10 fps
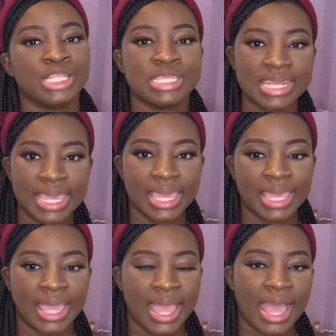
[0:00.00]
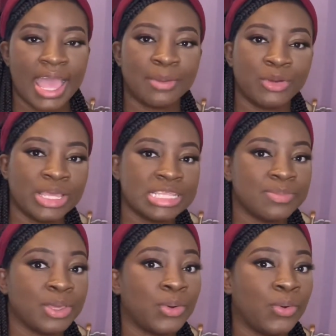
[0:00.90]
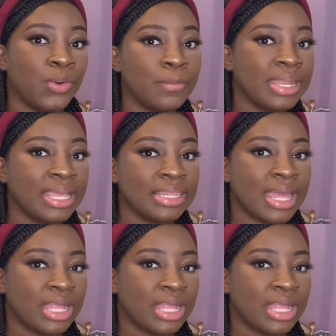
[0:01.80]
Today I'm going to be opening that